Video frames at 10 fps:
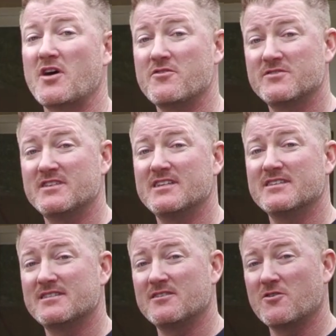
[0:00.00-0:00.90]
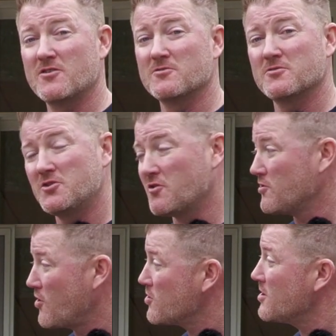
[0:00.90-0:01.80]
other cities that are, you know,
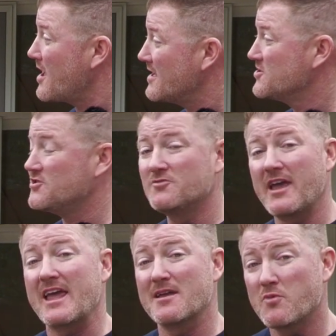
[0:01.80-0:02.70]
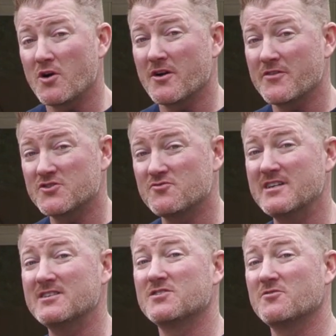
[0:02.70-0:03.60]
localized, you can park on the
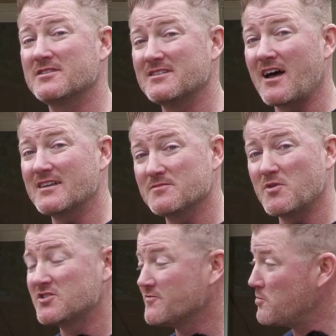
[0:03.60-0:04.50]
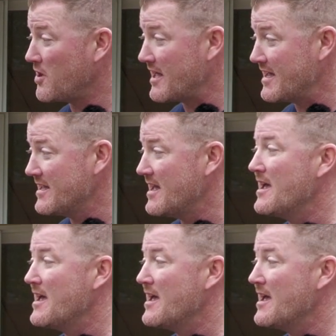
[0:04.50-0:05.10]
street, so it's not as much of a play.